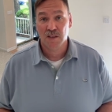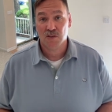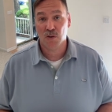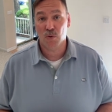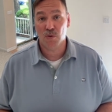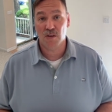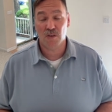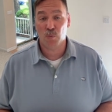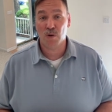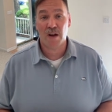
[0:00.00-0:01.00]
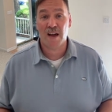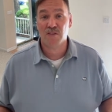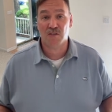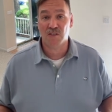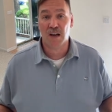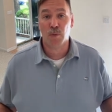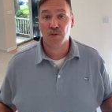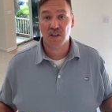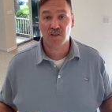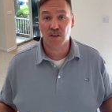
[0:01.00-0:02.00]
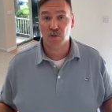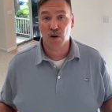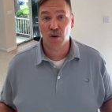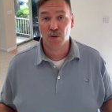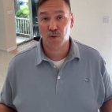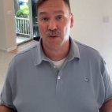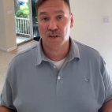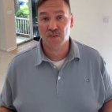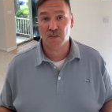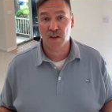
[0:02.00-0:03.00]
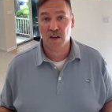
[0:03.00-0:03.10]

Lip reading: So we don't have this double-digit growth or this